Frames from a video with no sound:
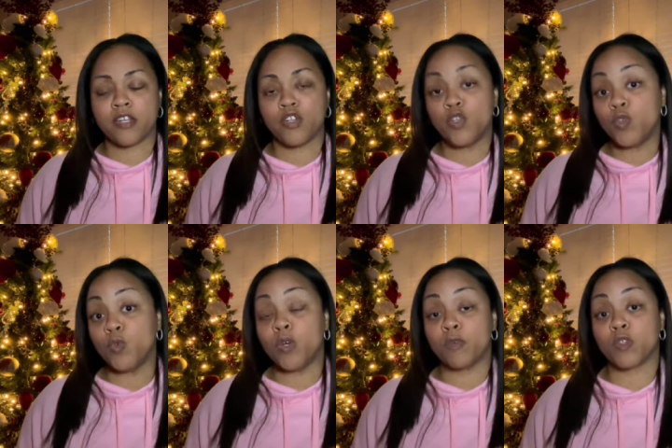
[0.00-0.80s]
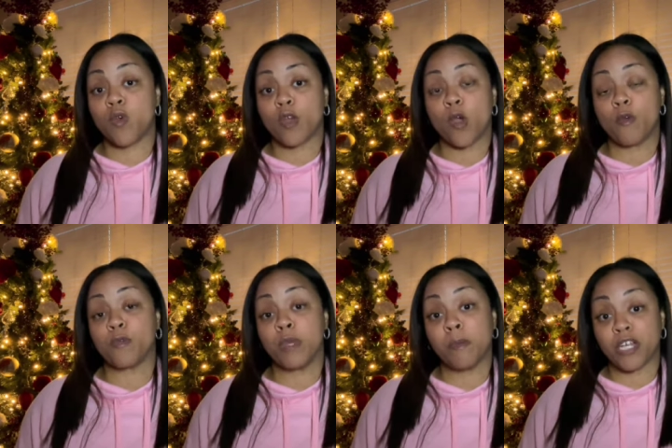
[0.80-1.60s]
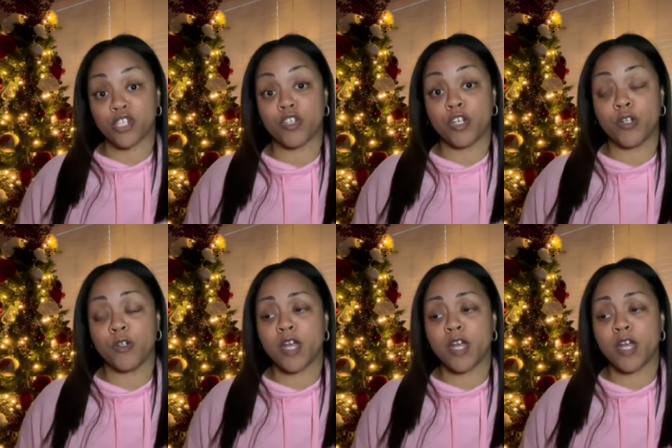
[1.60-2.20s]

knew what was going on with me, my struggle.